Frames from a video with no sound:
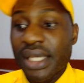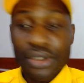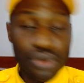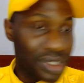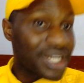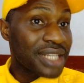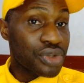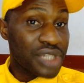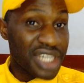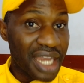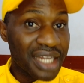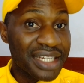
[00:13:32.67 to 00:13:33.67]
you need to
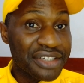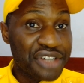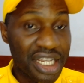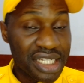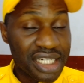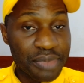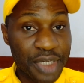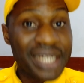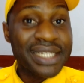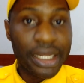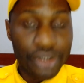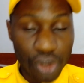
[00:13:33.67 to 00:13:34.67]
check the transcript
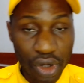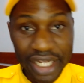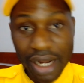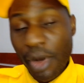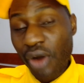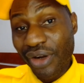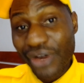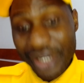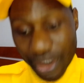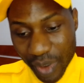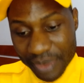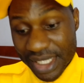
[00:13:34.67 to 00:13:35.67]
grade they are talking about on the
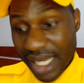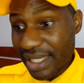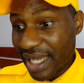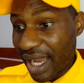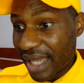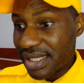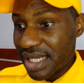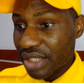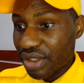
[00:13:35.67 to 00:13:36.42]
website, guys.